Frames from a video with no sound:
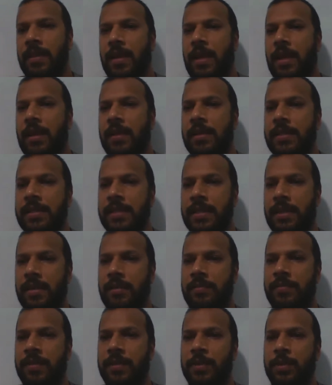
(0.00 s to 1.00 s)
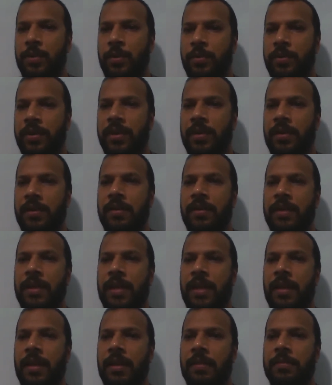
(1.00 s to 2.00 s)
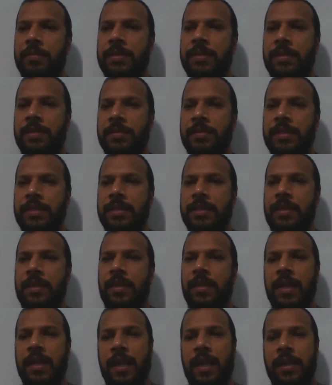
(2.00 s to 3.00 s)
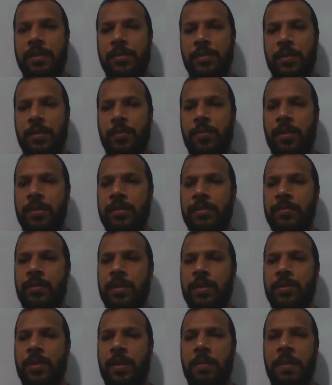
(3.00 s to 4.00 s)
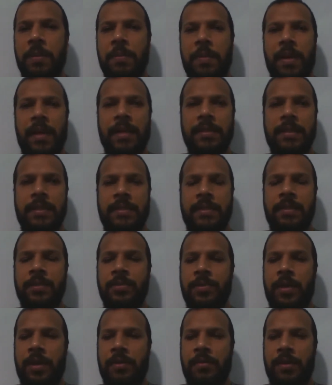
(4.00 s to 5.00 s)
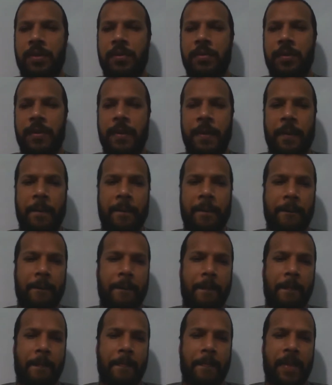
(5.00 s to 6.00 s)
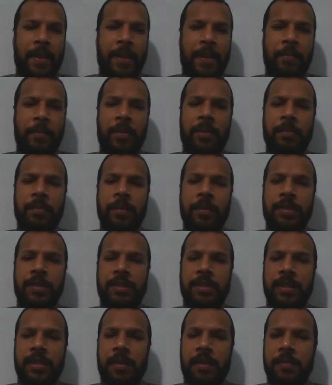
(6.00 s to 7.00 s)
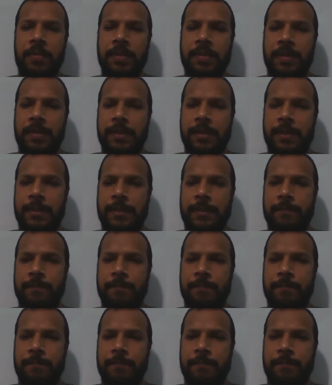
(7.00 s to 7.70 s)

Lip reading: Alyssa, Victoria, Caleb, Teresa, Leandra. What do I mean by existing track record in when purchasing a business?